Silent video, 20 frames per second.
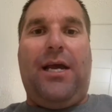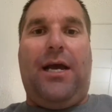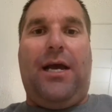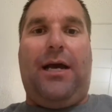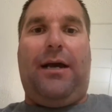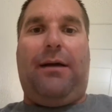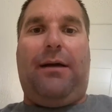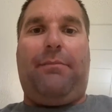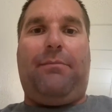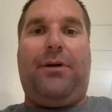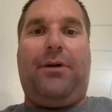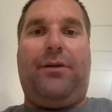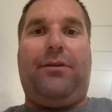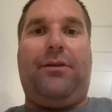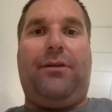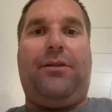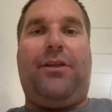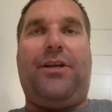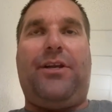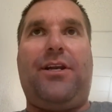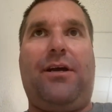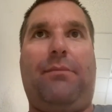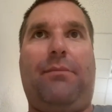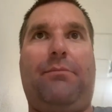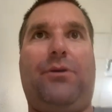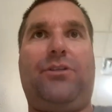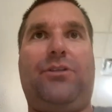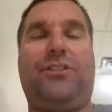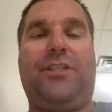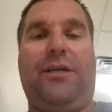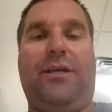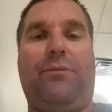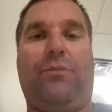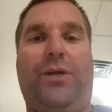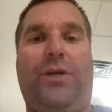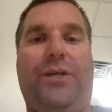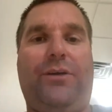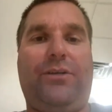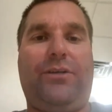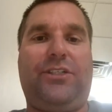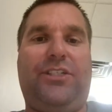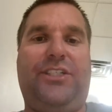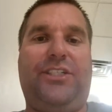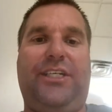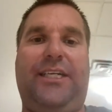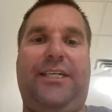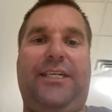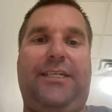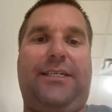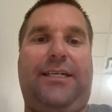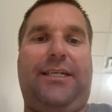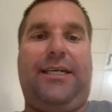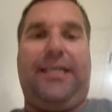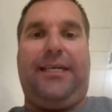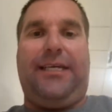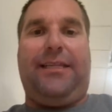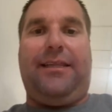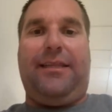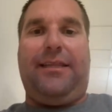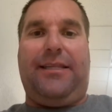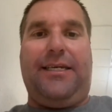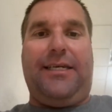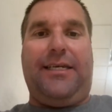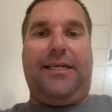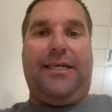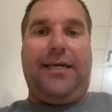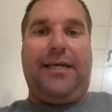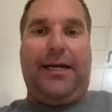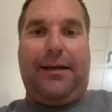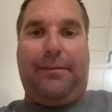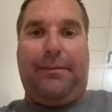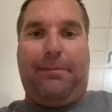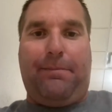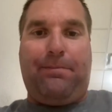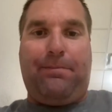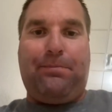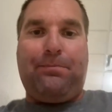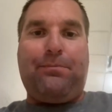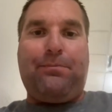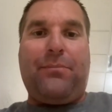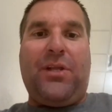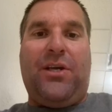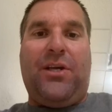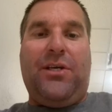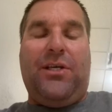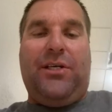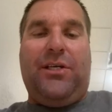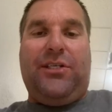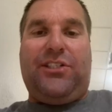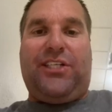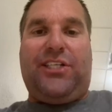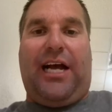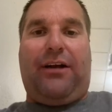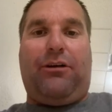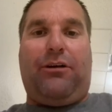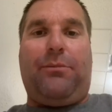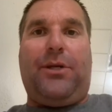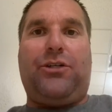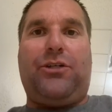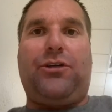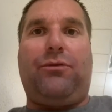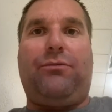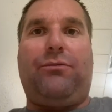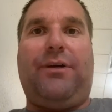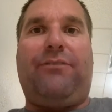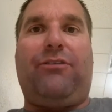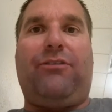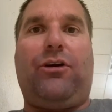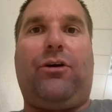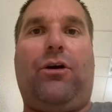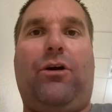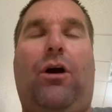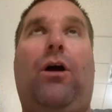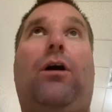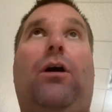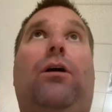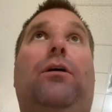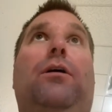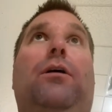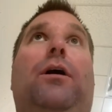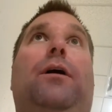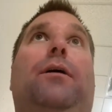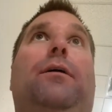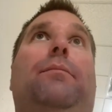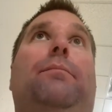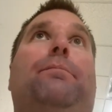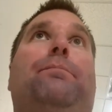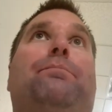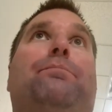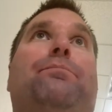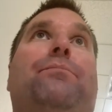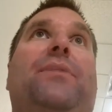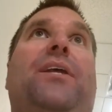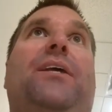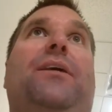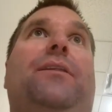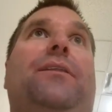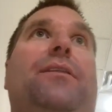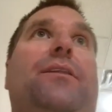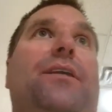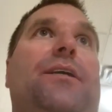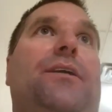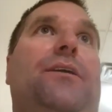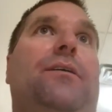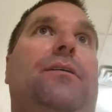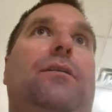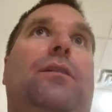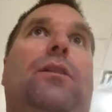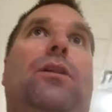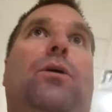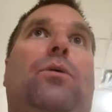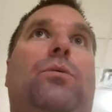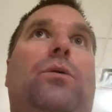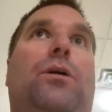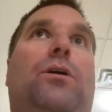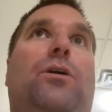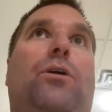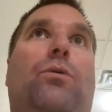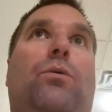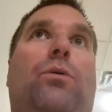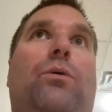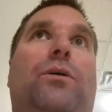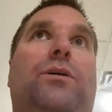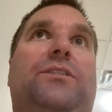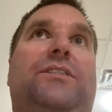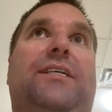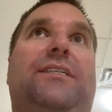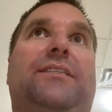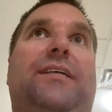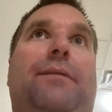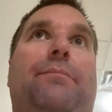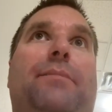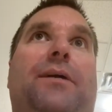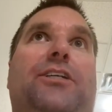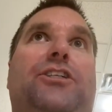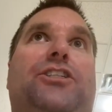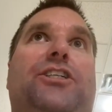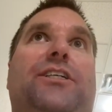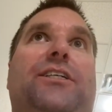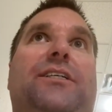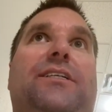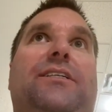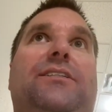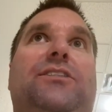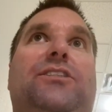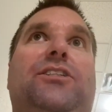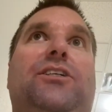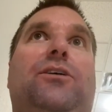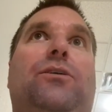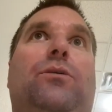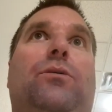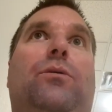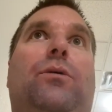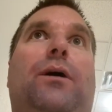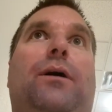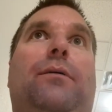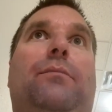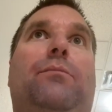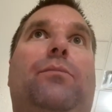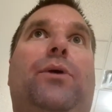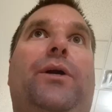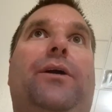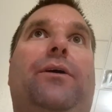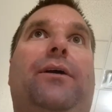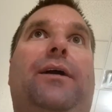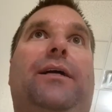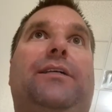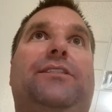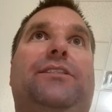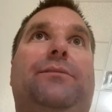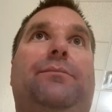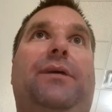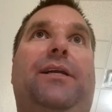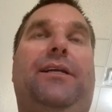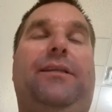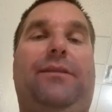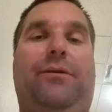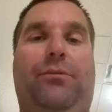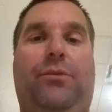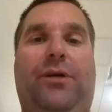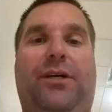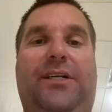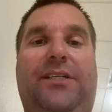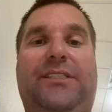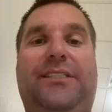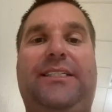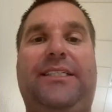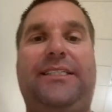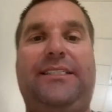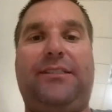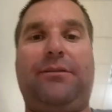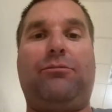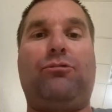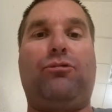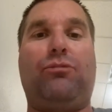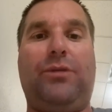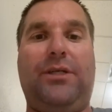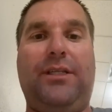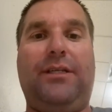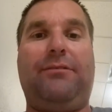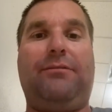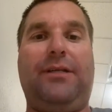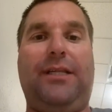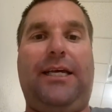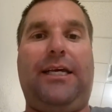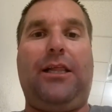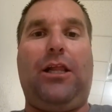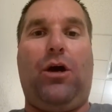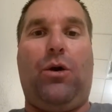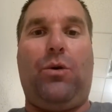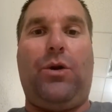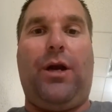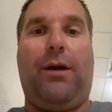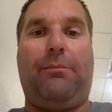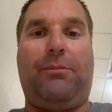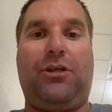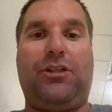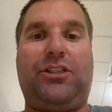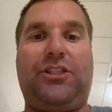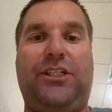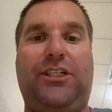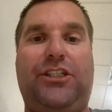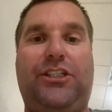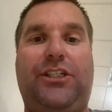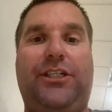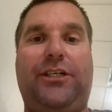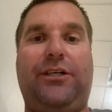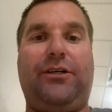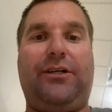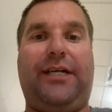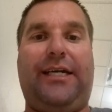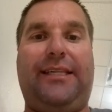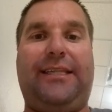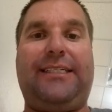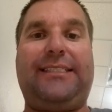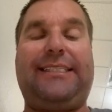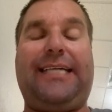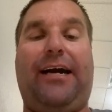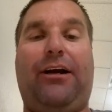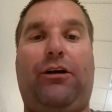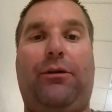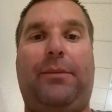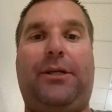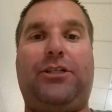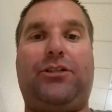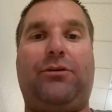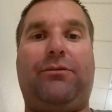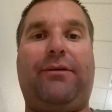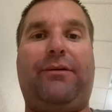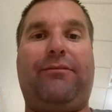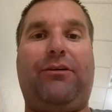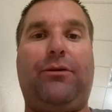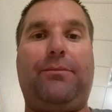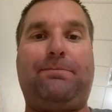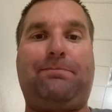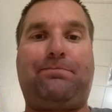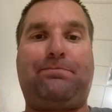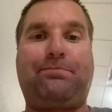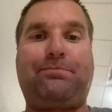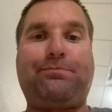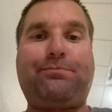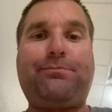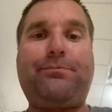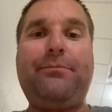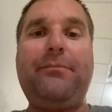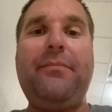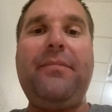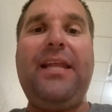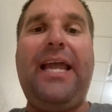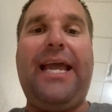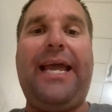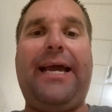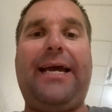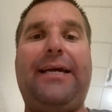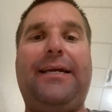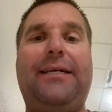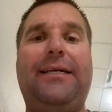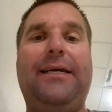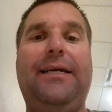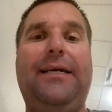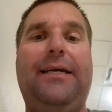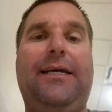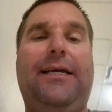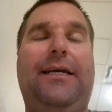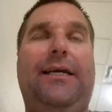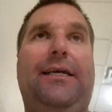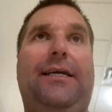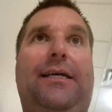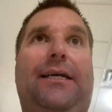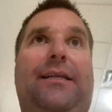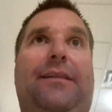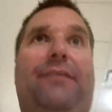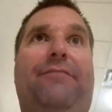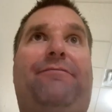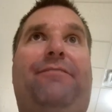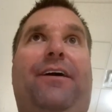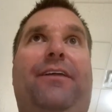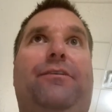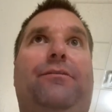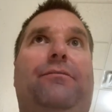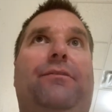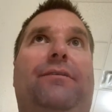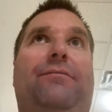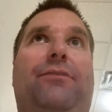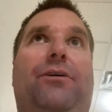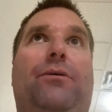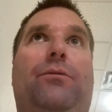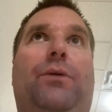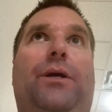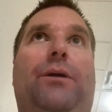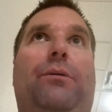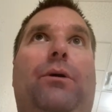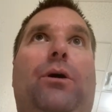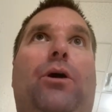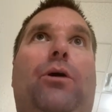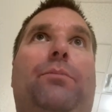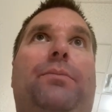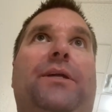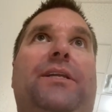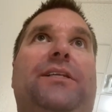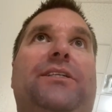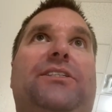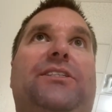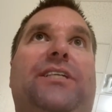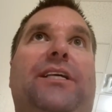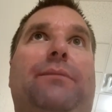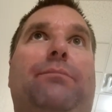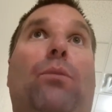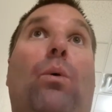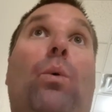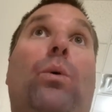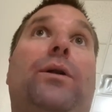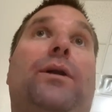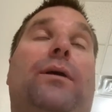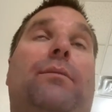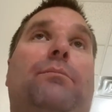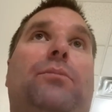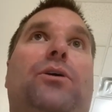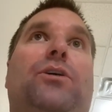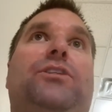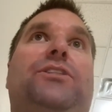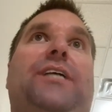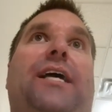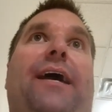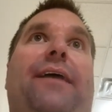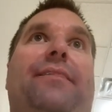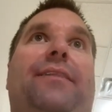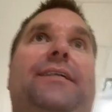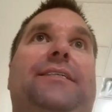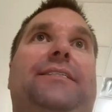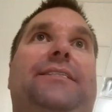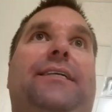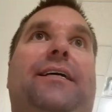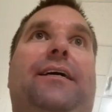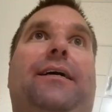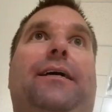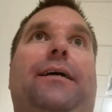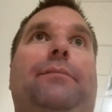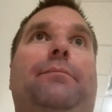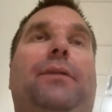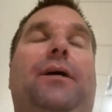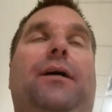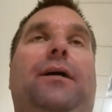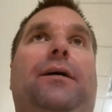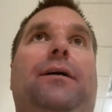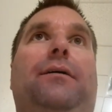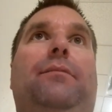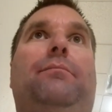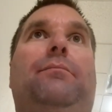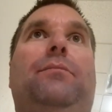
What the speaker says: But the numbers that we are seeing in the Sacramento River are in the lower cohorts, as I mentioned. And so we are estimating that we're going to see some really, really low numbers this year in the Sacramento River. And the Feather River, we were hoping to see more numbers at this time.